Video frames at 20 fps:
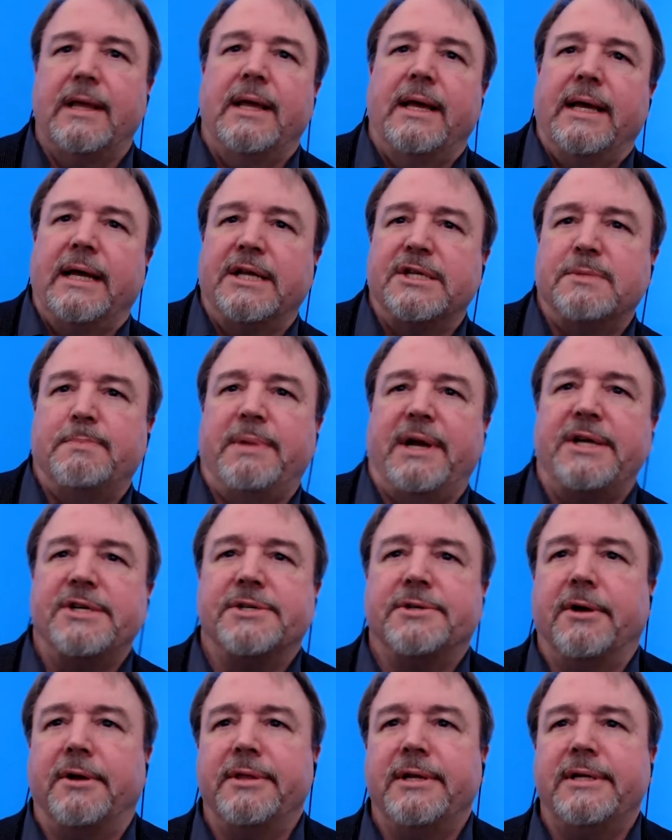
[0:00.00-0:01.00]
It's
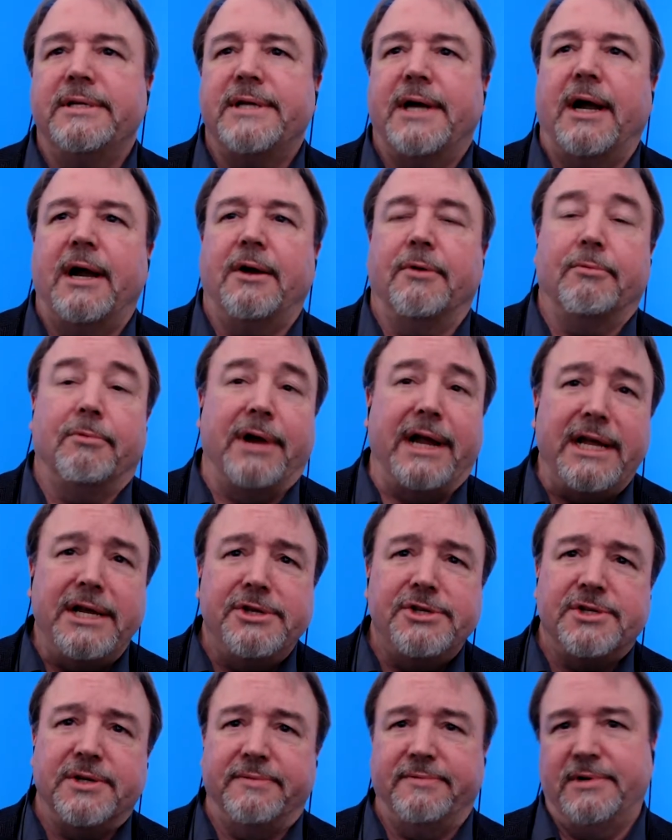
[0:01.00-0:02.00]
based on the entire
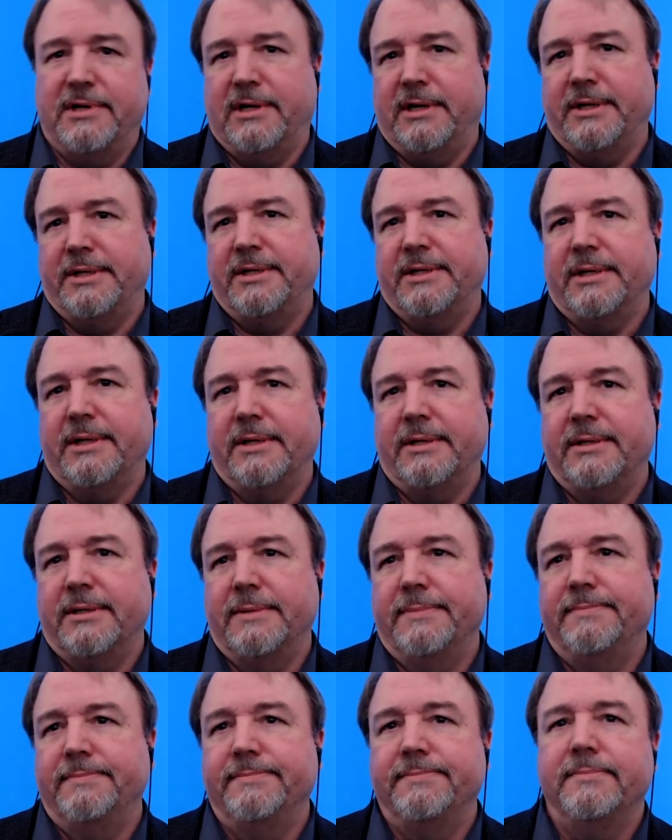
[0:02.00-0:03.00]
range of content,
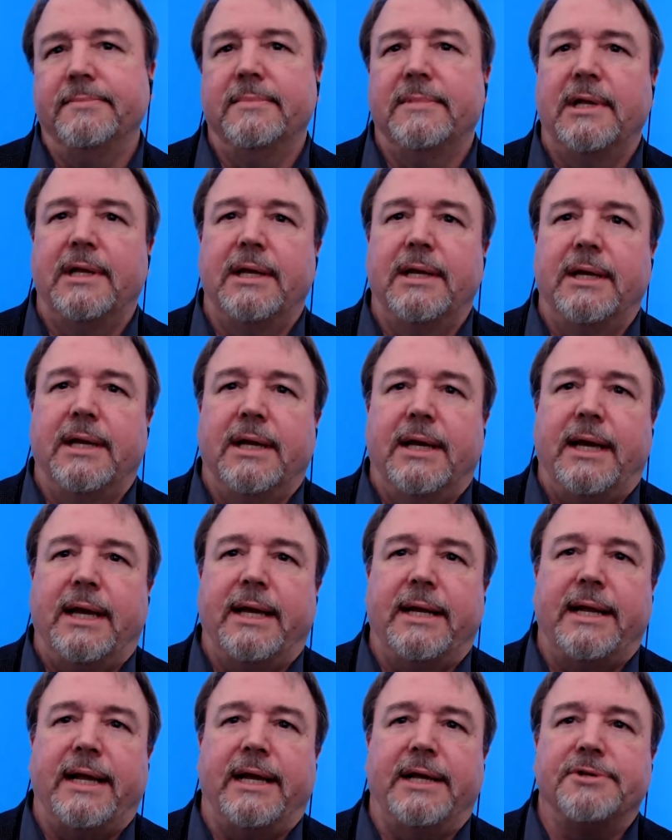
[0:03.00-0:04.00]

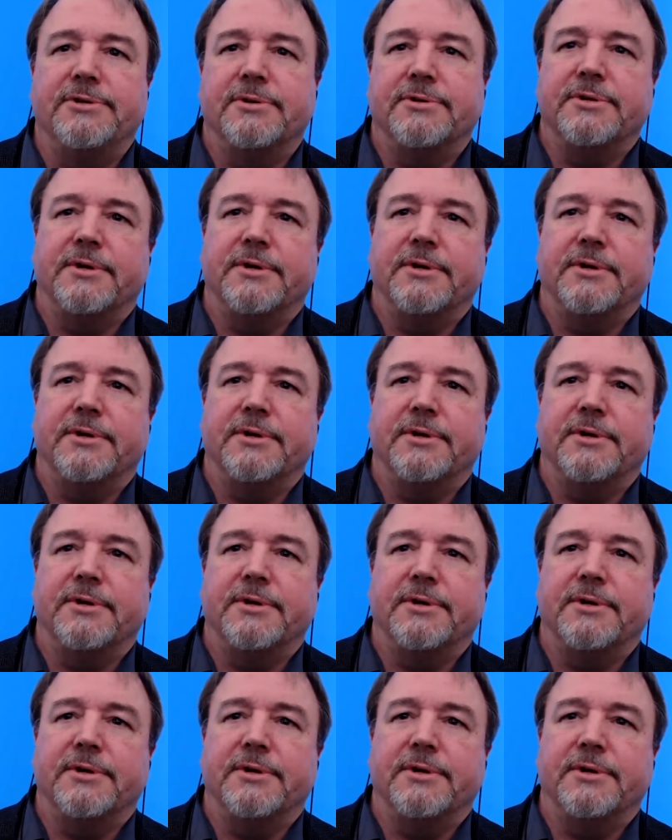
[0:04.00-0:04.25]
and answers